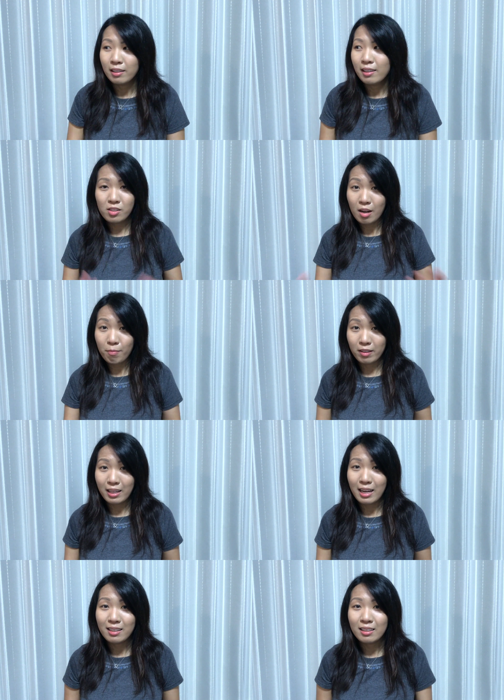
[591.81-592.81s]
On top
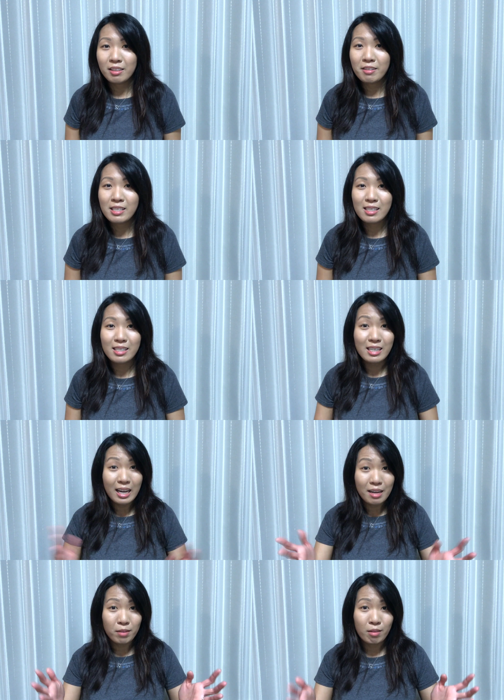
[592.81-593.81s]
of that, there is a
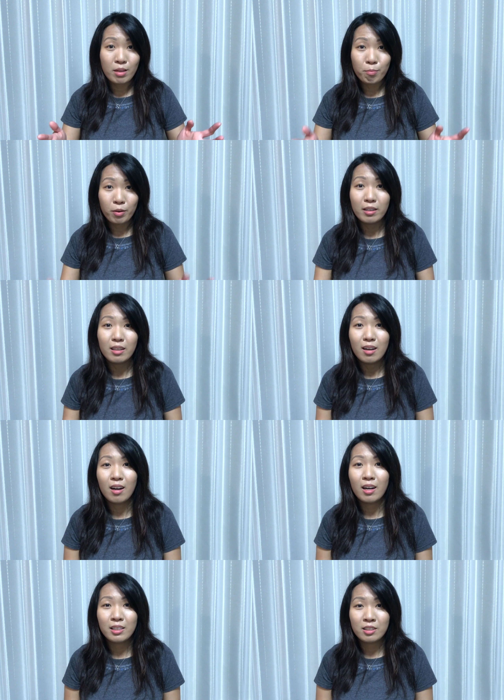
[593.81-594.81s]
time limit put
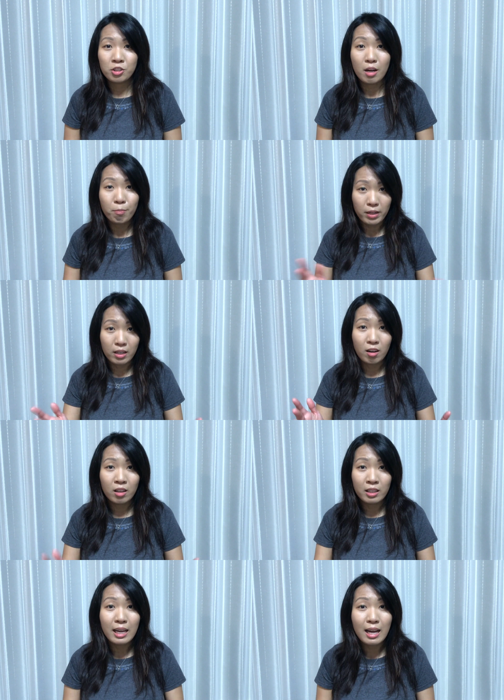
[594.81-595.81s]
on shopping
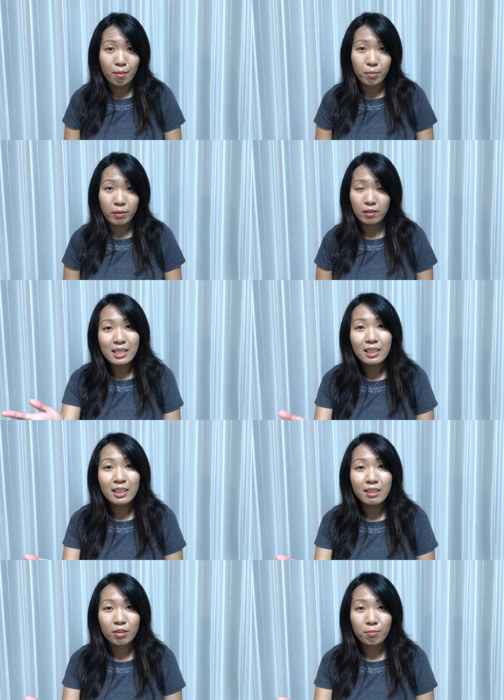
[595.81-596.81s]
on the app. The
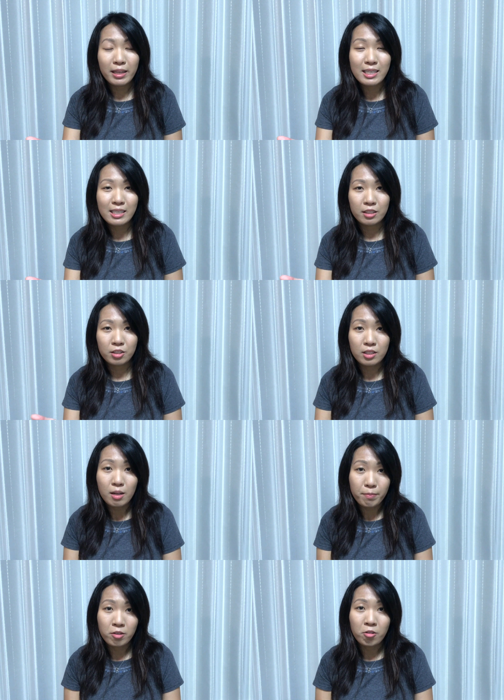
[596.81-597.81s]
deadline for placing your
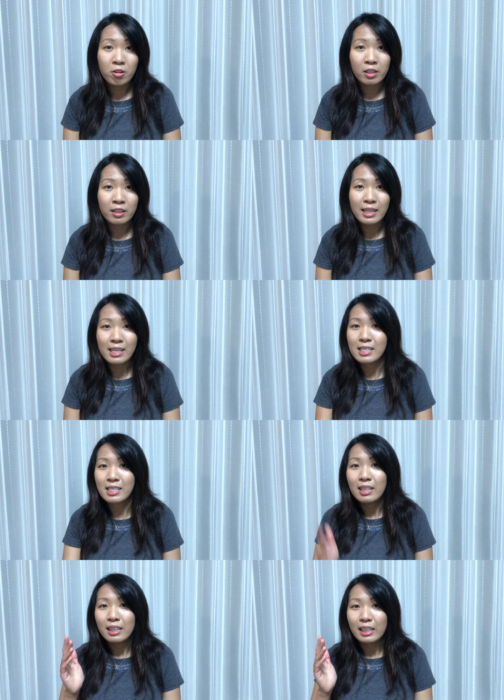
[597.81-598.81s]
shopping order
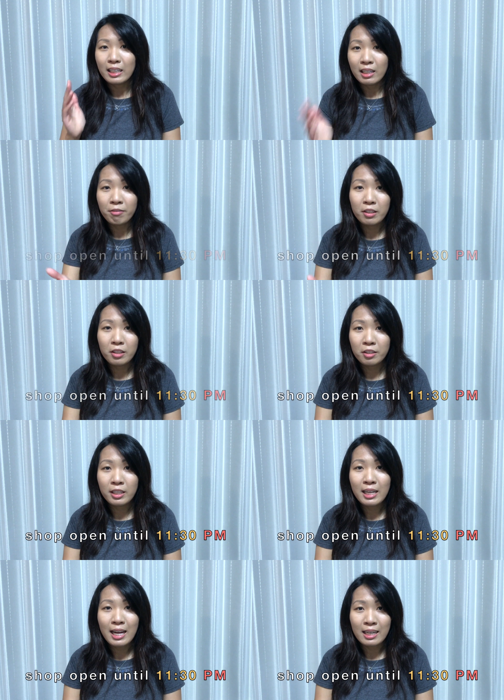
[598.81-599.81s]
is
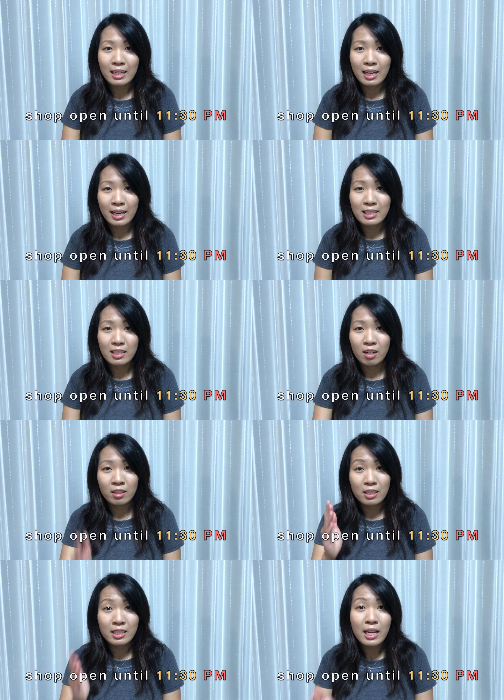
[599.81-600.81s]
11:30 at night
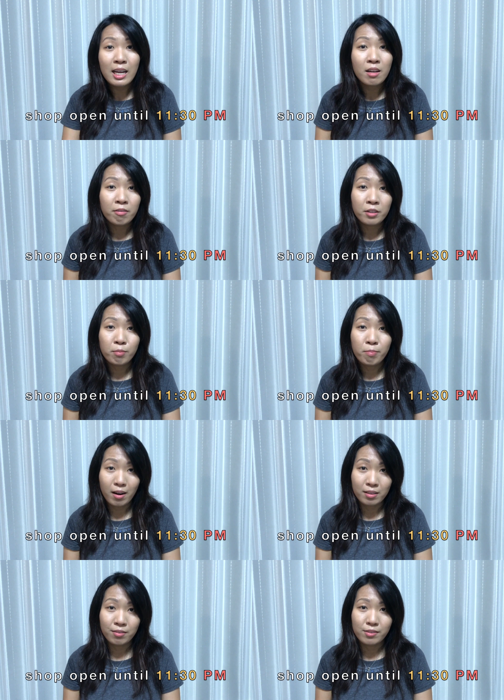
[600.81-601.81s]
on the day of your
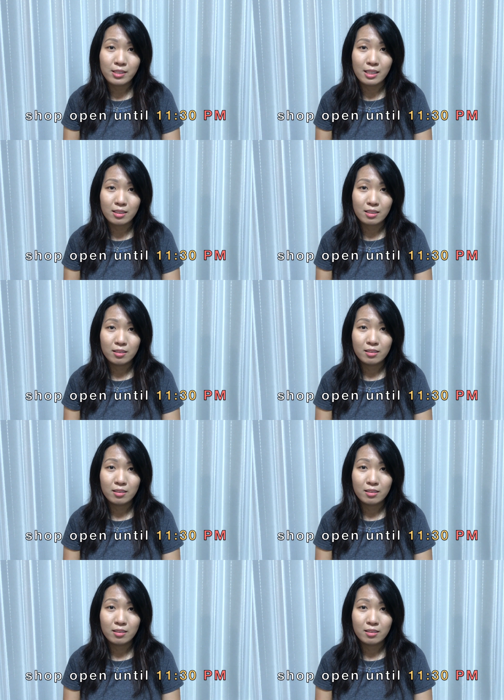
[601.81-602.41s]
park visit.